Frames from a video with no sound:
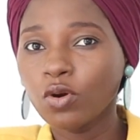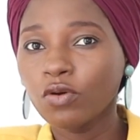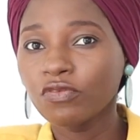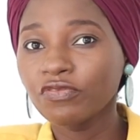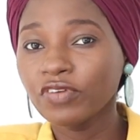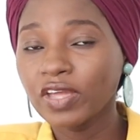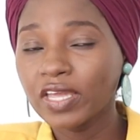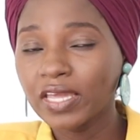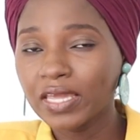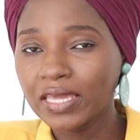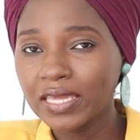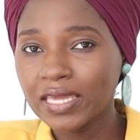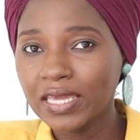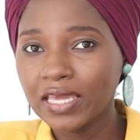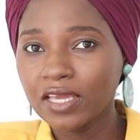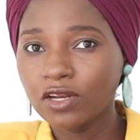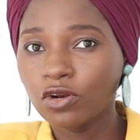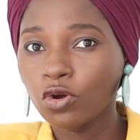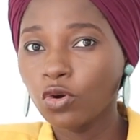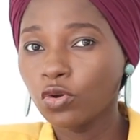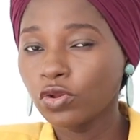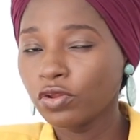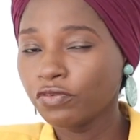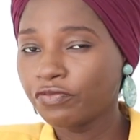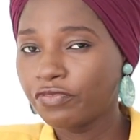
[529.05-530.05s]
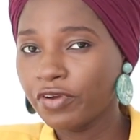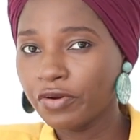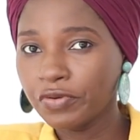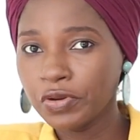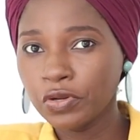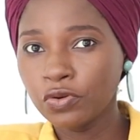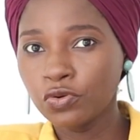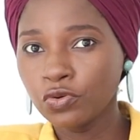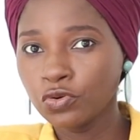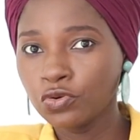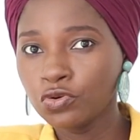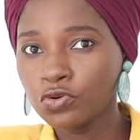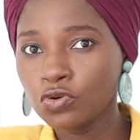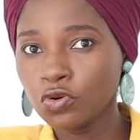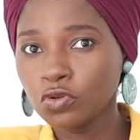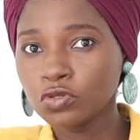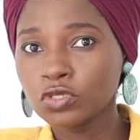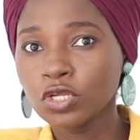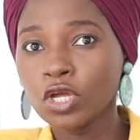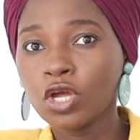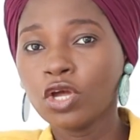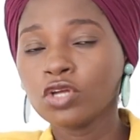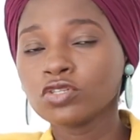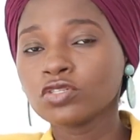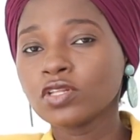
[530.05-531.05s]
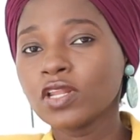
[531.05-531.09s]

off again on a very good note